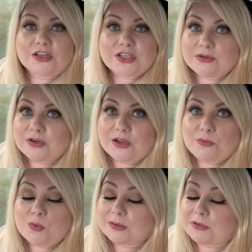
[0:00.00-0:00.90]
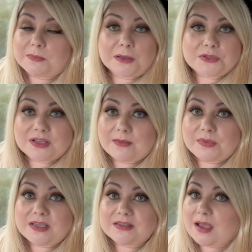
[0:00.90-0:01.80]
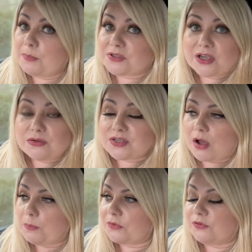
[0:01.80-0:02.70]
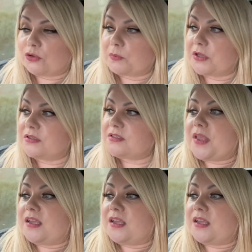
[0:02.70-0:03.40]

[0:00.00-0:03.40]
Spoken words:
I don't know when I'm going to be able to get these episodes up of Vlogmas.